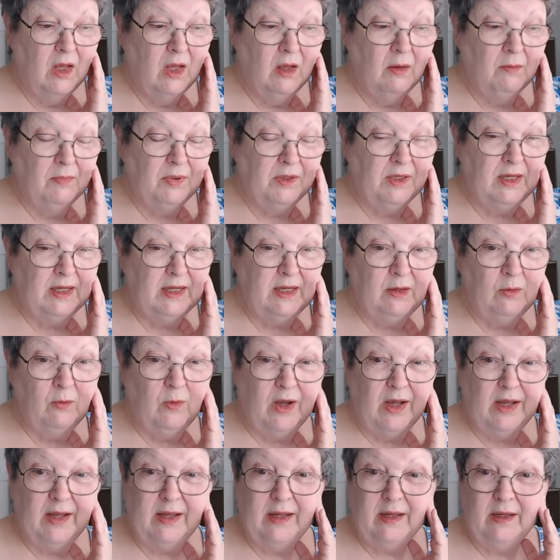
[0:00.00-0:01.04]
But
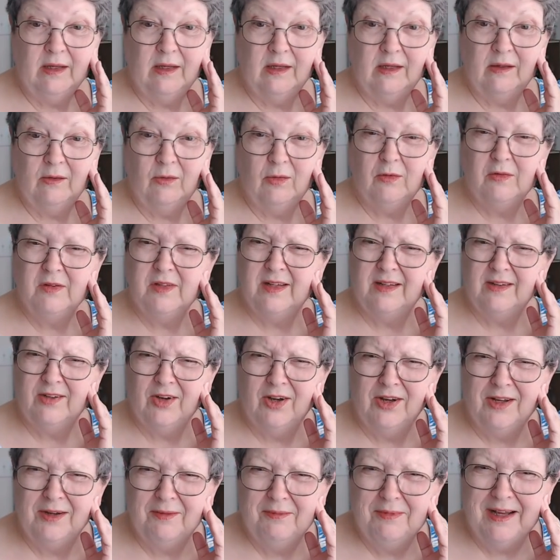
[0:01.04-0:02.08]
anyway, what was I
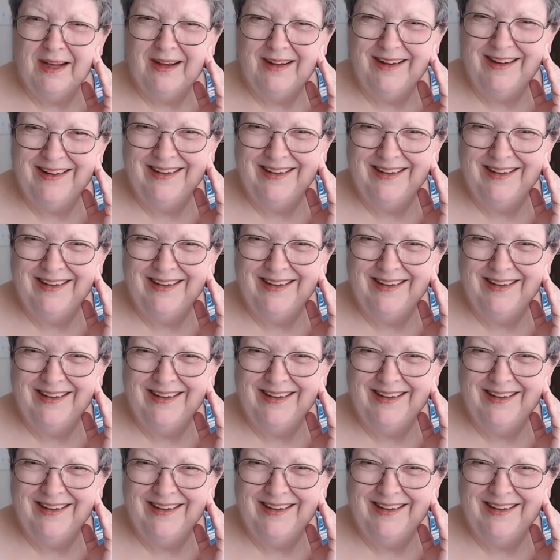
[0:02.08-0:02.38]
talking about?